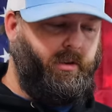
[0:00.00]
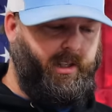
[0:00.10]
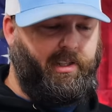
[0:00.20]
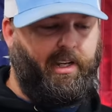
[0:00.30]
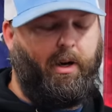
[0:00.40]

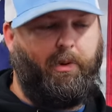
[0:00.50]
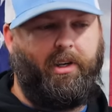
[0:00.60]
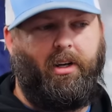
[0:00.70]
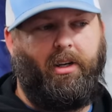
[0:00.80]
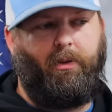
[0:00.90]
this is how we
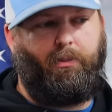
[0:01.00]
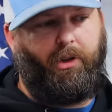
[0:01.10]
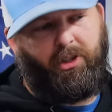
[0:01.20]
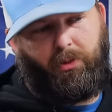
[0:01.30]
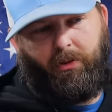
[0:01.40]
done it.
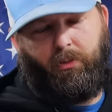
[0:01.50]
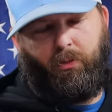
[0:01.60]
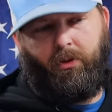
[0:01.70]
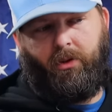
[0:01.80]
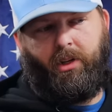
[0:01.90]
Plus, we,
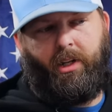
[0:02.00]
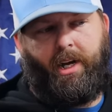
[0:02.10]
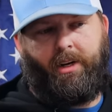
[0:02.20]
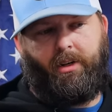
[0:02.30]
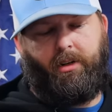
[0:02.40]
we really
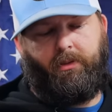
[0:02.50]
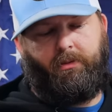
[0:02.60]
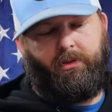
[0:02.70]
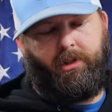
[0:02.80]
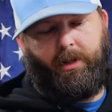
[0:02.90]
like our
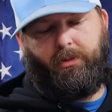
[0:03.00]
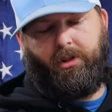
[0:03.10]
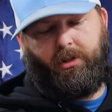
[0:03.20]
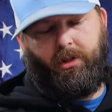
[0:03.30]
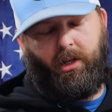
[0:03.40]
team
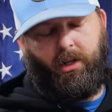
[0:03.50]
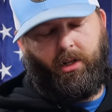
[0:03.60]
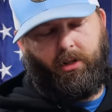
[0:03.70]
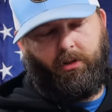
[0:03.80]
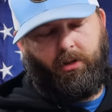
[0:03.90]
sh-
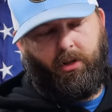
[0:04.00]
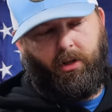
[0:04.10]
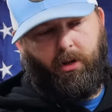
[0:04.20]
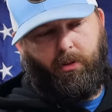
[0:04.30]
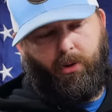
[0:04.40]
uh,
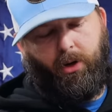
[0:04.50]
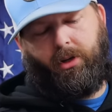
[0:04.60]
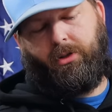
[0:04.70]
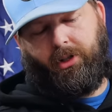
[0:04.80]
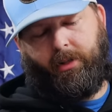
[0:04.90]

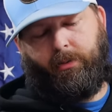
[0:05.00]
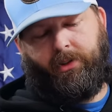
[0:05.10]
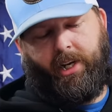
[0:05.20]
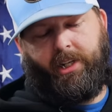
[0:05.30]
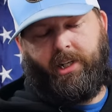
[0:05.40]
partnership
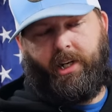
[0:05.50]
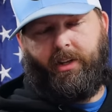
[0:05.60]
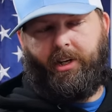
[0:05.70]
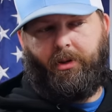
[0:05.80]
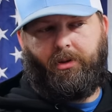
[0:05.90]
with AJ.
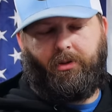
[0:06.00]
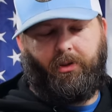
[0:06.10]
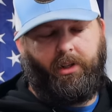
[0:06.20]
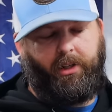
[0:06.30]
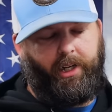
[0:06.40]
They do us
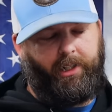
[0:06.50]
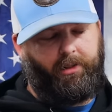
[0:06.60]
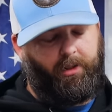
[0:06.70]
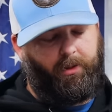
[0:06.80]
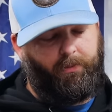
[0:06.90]
really great.
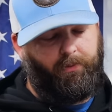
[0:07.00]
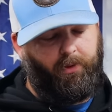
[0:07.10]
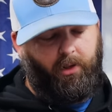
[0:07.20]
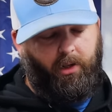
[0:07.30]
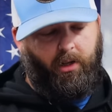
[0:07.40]
So
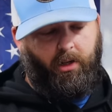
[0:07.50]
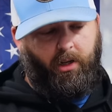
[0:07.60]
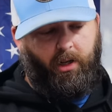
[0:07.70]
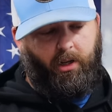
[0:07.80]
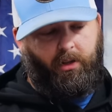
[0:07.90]

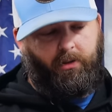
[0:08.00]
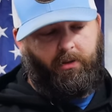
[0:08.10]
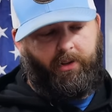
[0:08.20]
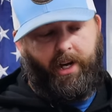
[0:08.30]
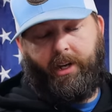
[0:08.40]
uh,
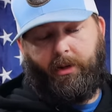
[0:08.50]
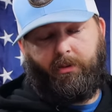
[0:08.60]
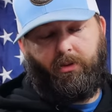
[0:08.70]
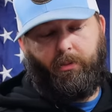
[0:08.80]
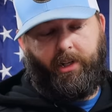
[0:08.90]
that
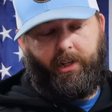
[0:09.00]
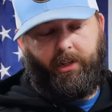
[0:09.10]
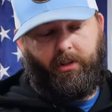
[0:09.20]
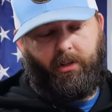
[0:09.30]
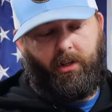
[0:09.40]
helps for me,
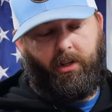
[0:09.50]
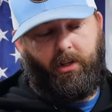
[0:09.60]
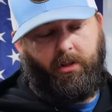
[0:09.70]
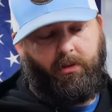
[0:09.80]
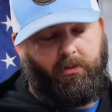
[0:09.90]

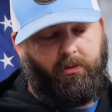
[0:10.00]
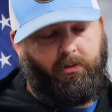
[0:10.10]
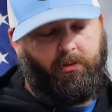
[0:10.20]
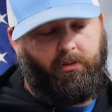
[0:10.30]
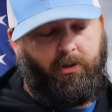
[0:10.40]
uh,
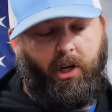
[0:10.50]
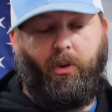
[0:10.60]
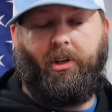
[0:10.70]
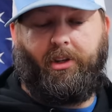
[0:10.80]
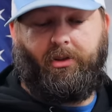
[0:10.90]

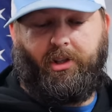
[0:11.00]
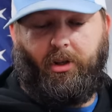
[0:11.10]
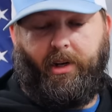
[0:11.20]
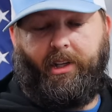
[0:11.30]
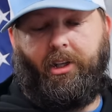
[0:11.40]
knowing that they're
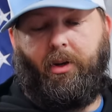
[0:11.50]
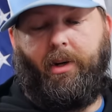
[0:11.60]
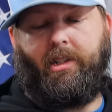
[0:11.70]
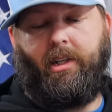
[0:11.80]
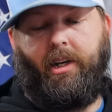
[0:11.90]
still made in the
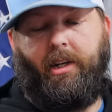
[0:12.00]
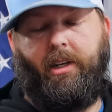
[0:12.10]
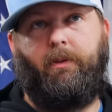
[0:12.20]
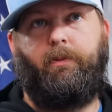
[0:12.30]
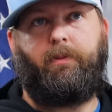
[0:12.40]
USA.
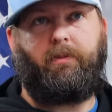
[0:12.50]
Sure.